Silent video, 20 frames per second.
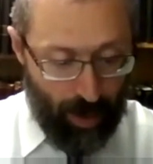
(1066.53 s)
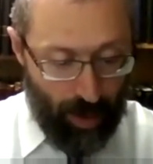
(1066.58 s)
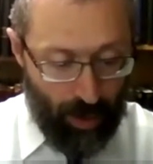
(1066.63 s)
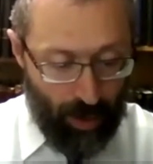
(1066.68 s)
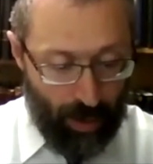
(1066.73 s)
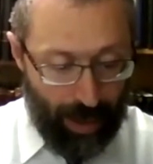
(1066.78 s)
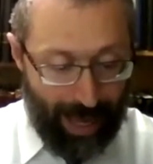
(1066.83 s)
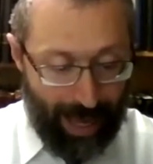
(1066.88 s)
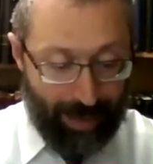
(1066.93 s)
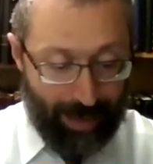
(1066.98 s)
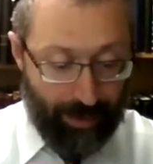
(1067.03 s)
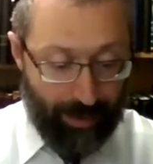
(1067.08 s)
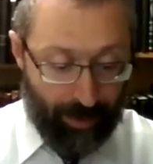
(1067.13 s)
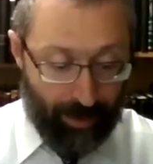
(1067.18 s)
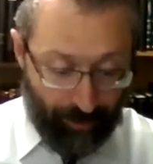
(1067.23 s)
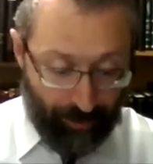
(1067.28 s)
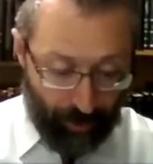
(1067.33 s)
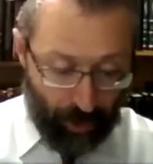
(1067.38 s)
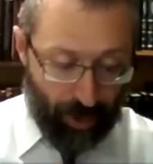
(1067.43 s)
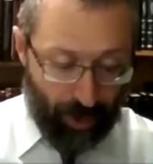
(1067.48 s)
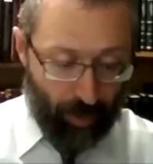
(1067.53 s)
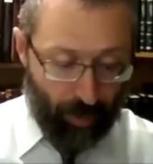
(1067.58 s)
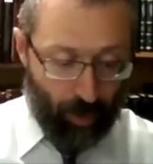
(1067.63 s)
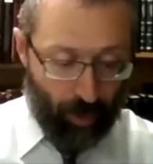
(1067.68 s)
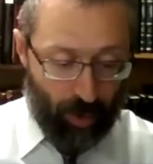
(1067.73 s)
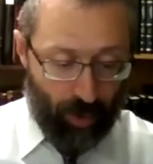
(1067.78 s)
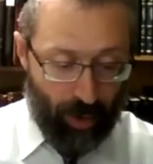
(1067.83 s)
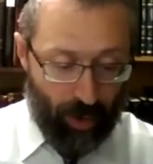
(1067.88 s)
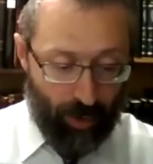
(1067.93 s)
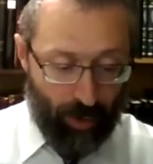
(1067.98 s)
And
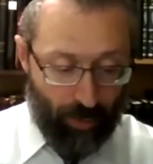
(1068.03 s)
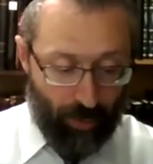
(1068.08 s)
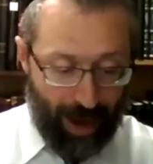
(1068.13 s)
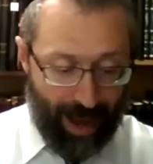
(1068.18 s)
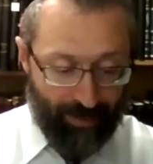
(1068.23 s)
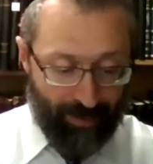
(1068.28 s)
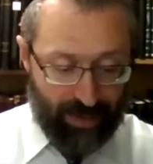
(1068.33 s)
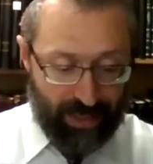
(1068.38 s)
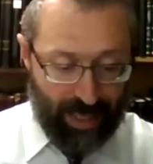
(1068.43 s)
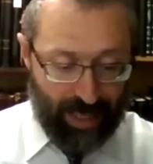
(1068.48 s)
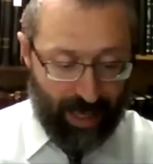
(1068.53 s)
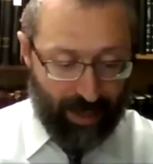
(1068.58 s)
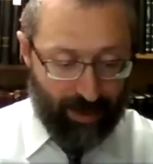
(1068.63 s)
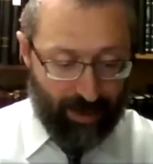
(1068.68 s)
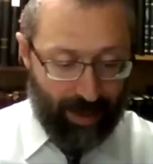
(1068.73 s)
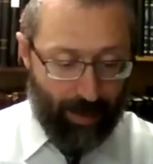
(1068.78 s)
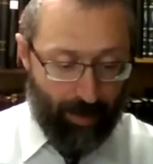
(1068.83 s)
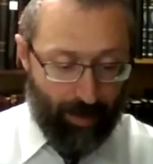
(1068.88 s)
furthermore, Rav said that